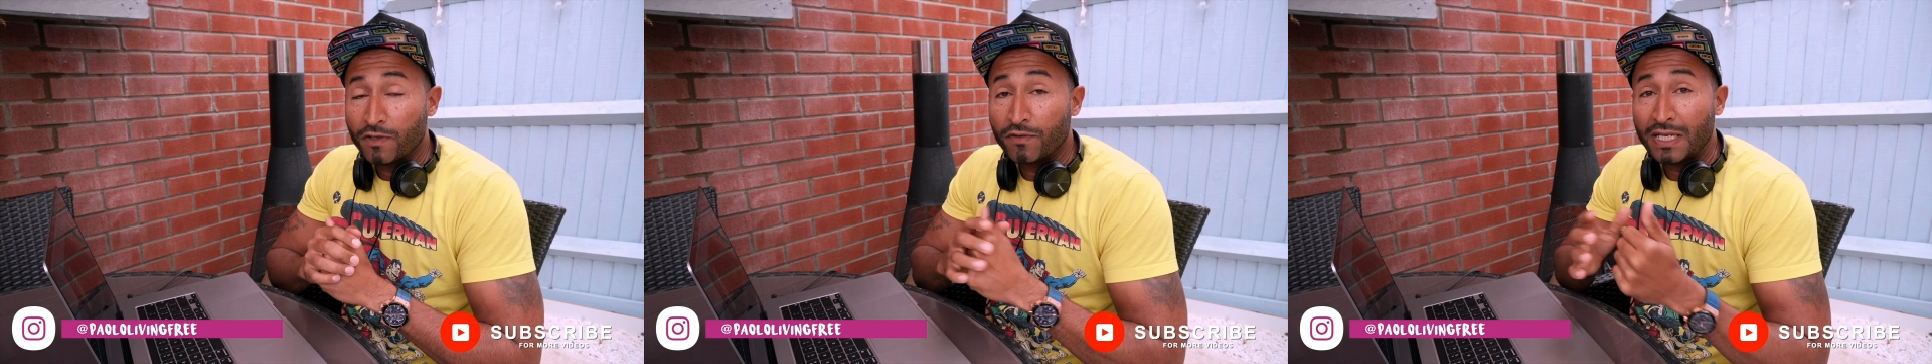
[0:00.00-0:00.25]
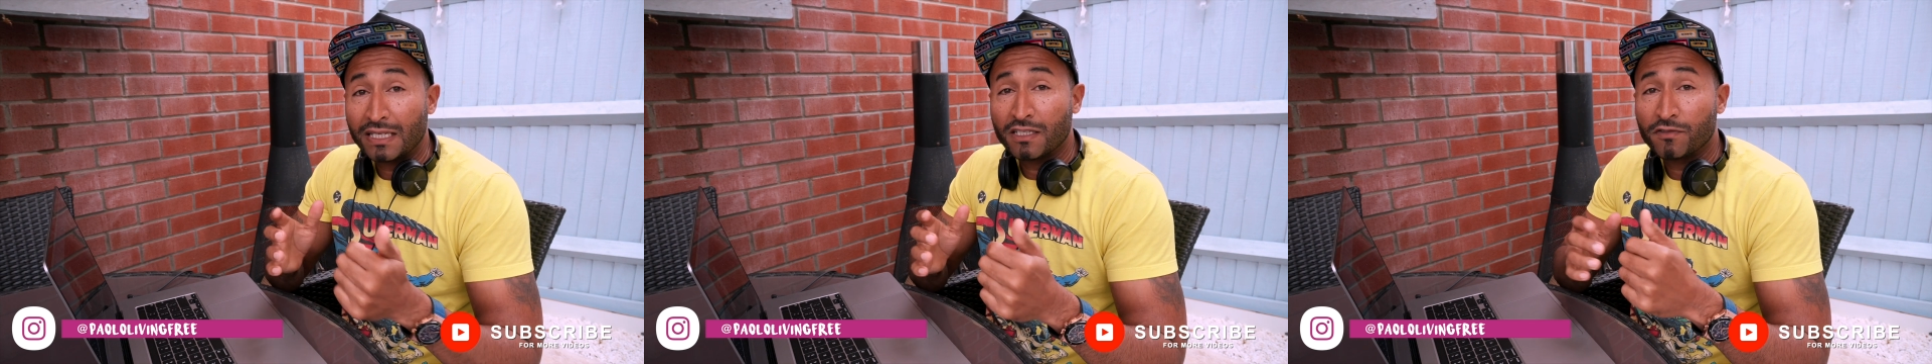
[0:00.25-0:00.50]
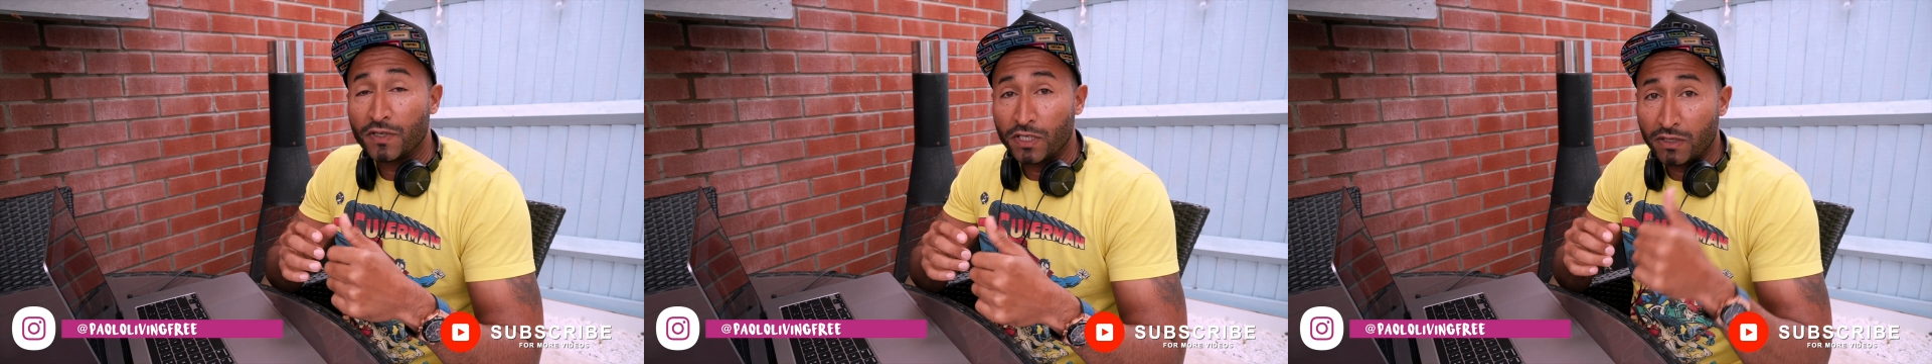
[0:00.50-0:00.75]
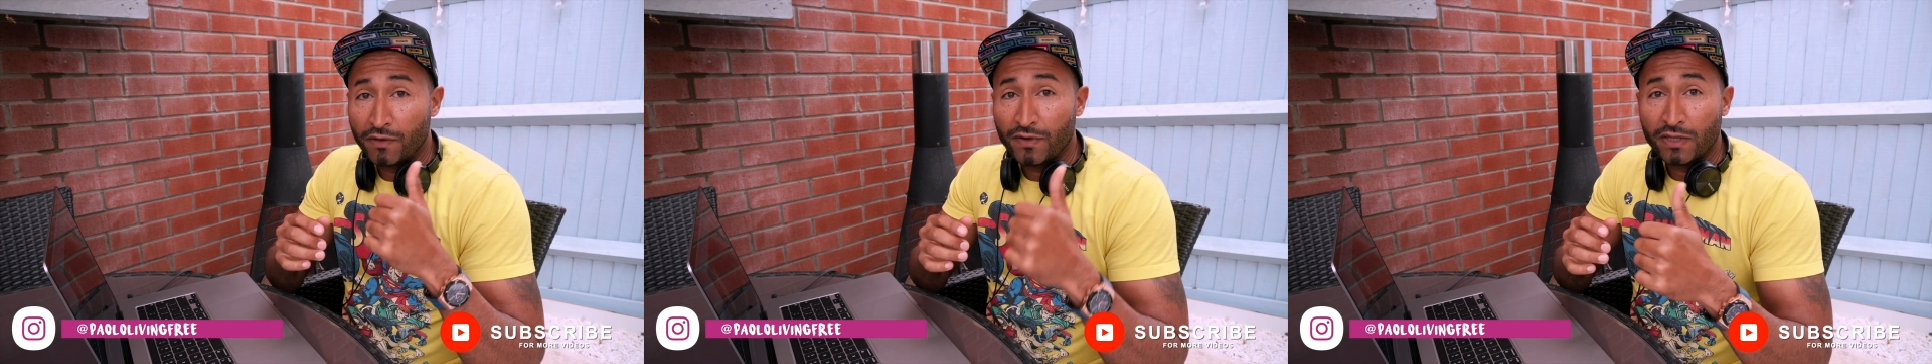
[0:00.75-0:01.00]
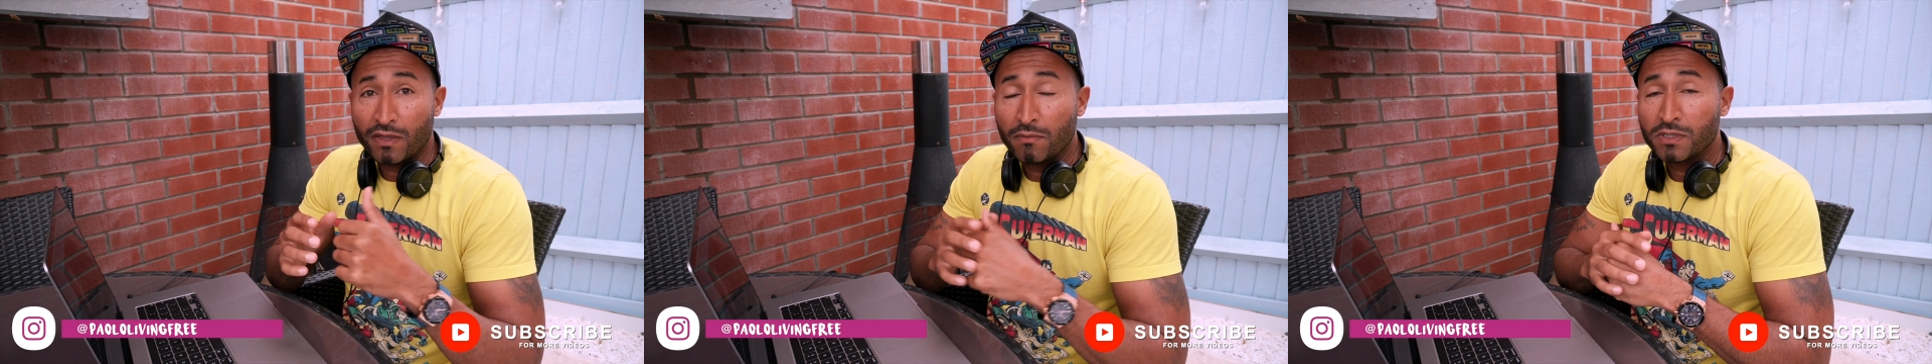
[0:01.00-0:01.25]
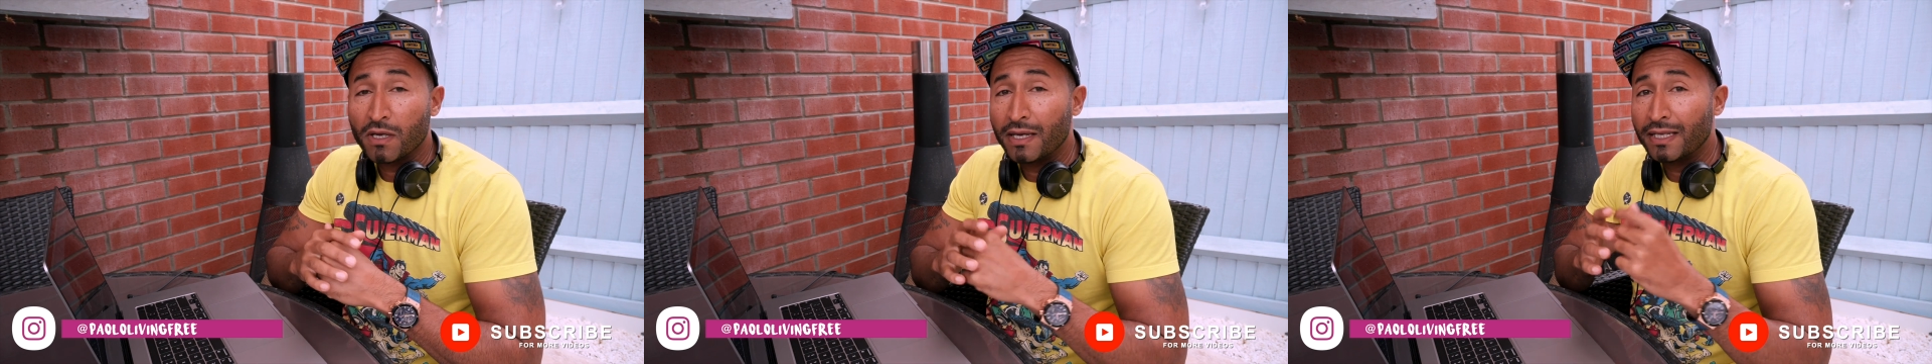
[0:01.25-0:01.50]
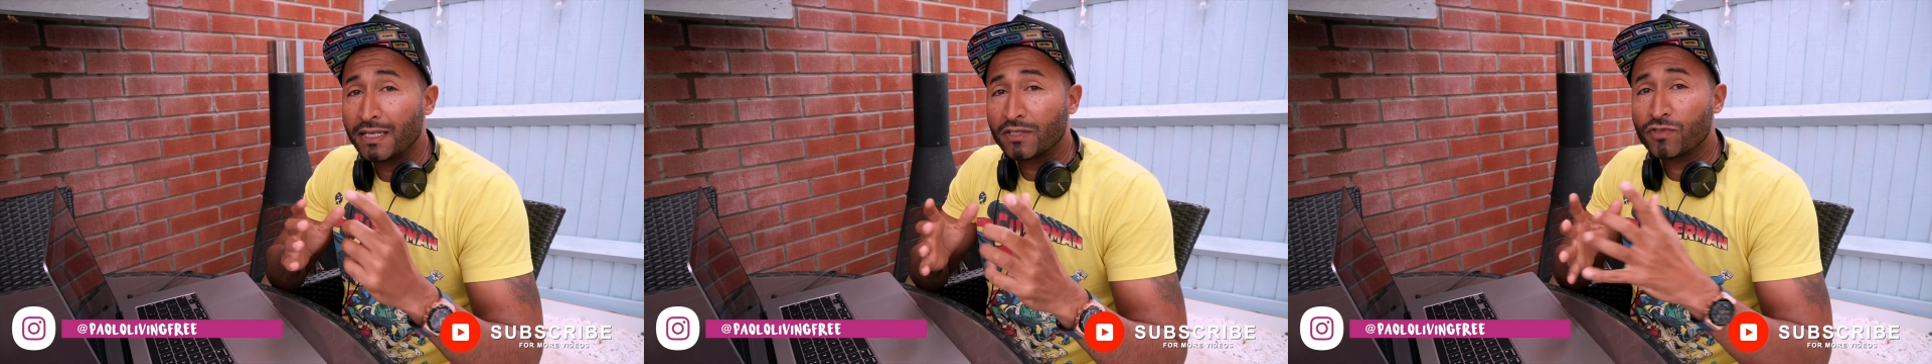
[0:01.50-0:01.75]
So if you like this video, give it a thumbs up, hit that